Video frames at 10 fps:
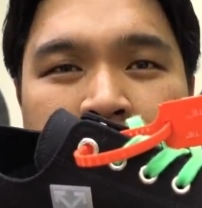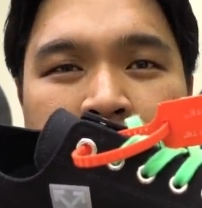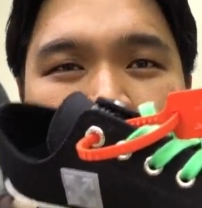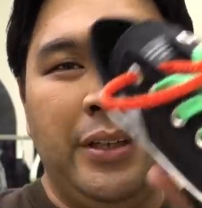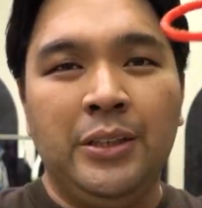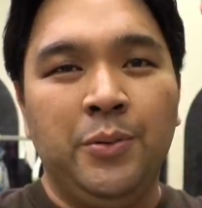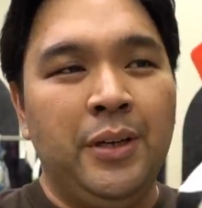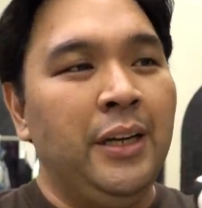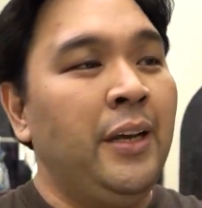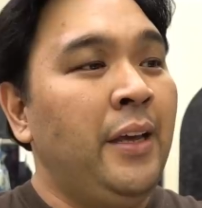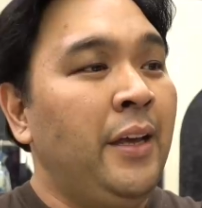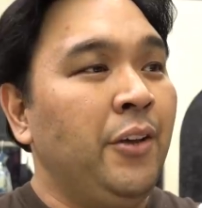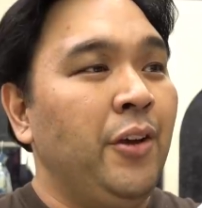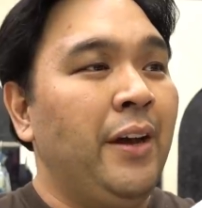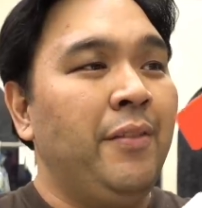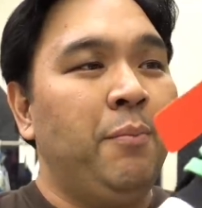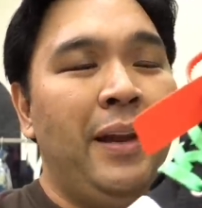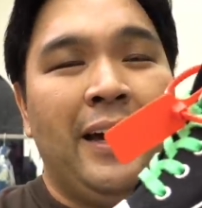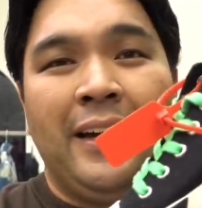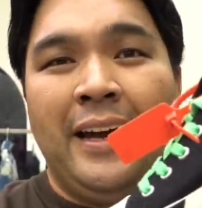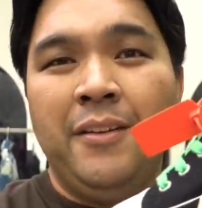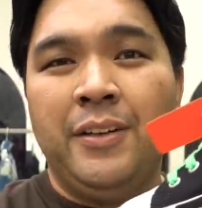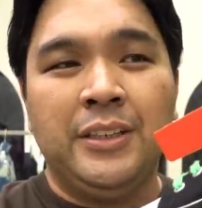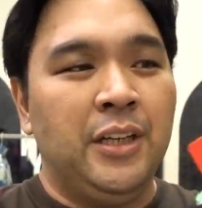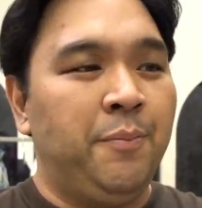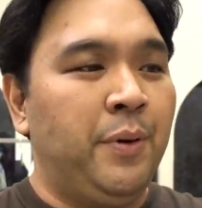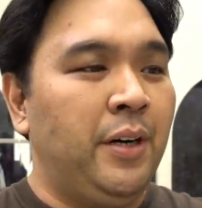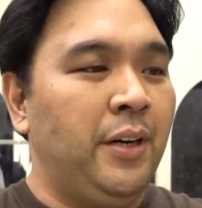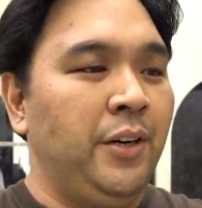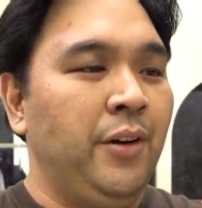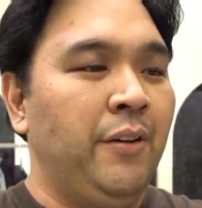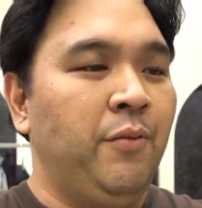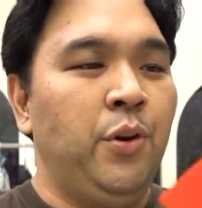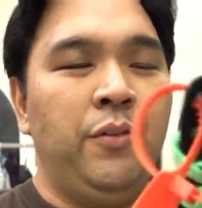So this one, you have the black canvas upper, you have